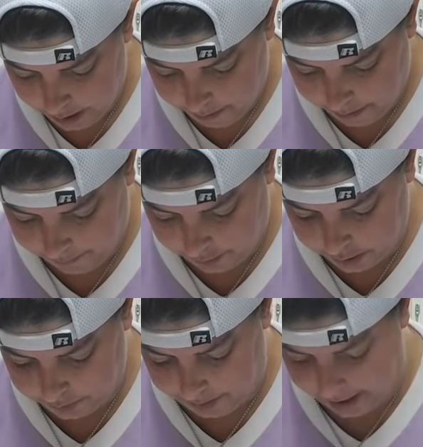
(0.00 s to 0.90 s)
But if you're
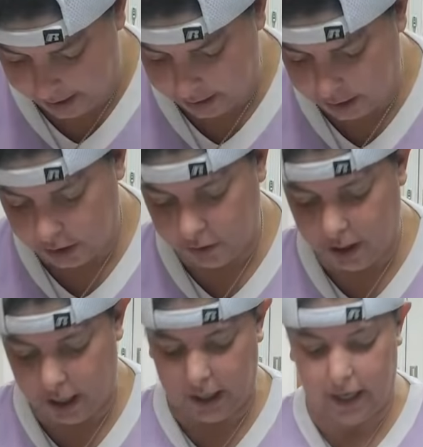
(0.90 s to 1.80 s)
just painting it to do
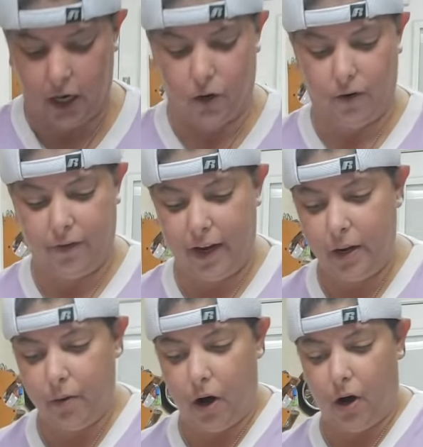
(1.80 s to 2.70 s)
kind of like a graffiti
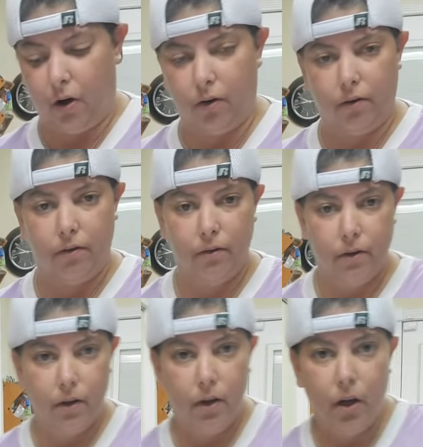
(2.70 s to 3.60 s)
wall,
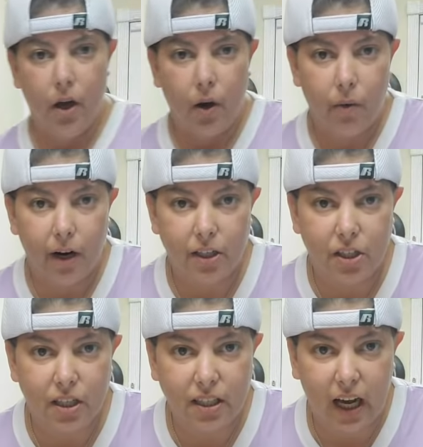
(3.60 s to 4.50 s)
where it's
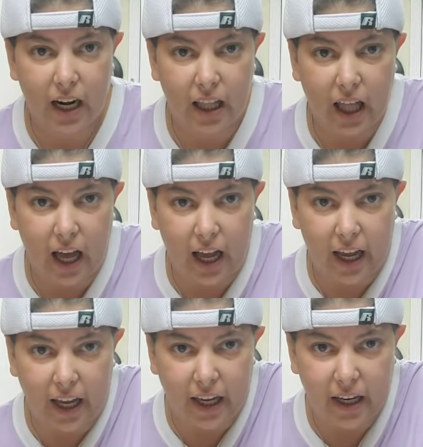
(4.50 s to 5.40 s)
just kind of
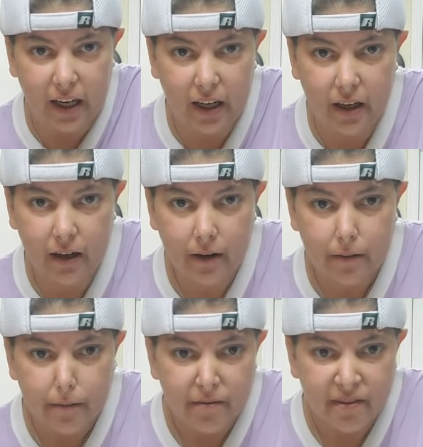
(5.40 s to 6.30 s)
like,
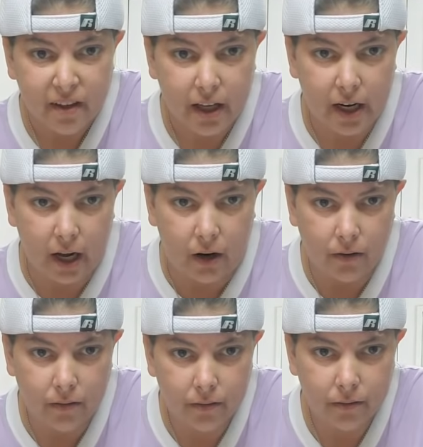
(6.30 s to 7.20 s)
you
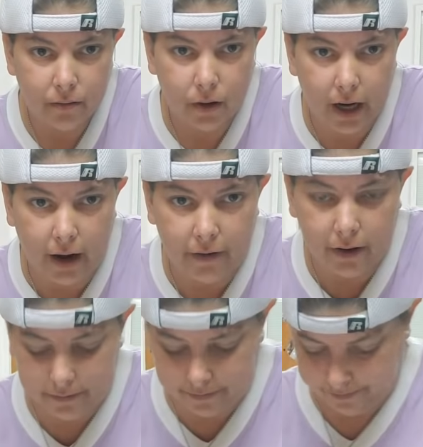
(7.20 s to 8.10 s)
know,
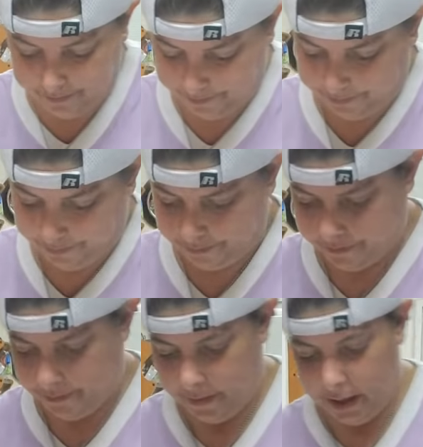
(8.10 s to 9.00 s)
whatever,
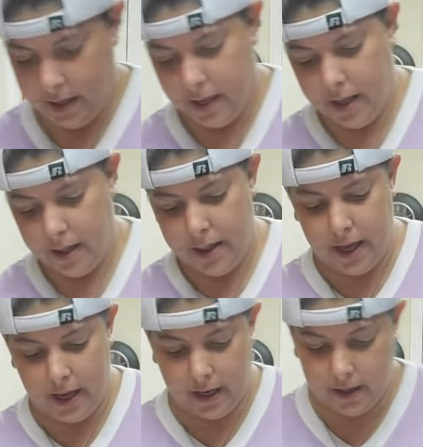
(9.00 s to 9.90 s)

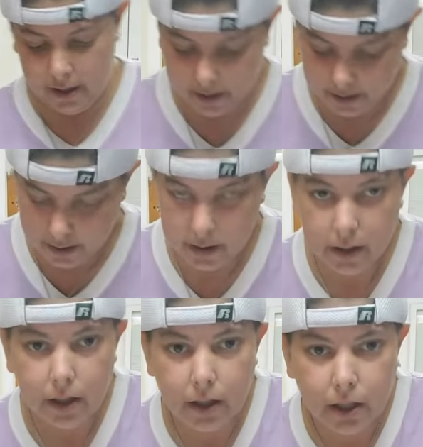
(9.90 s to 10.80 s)
then
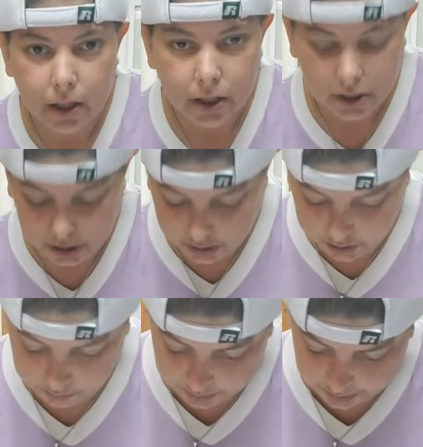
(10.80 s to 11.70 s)
just
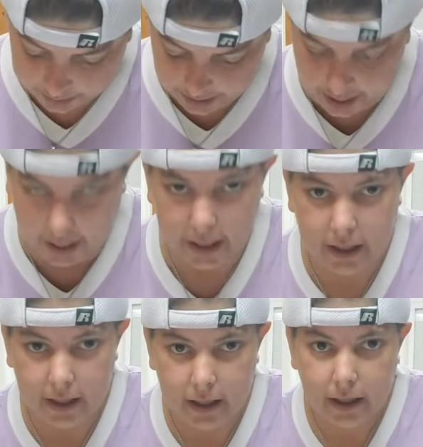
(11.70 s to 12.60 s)
do it like that.
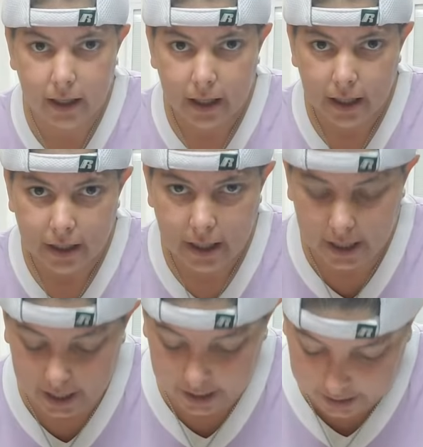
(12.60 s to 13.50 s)
Say
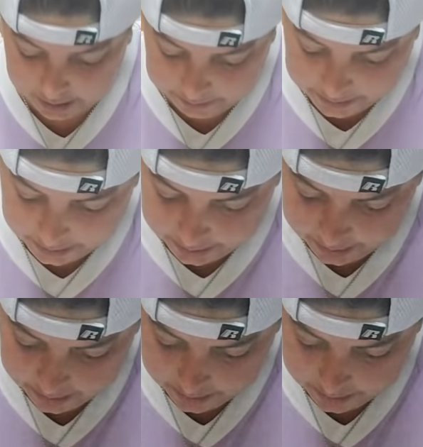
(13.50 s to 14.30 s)
that again, let me see.